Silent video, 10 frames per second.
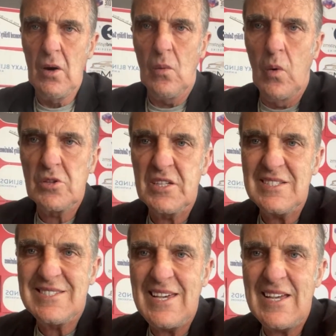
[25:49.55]
what
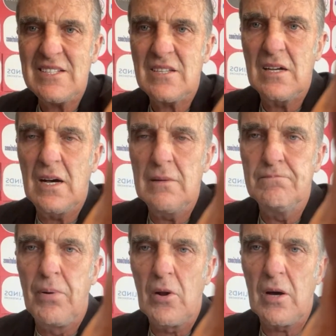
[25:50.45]
it takes
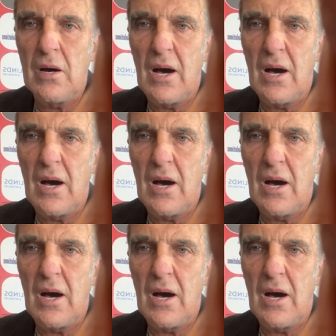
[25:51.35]
at Borough?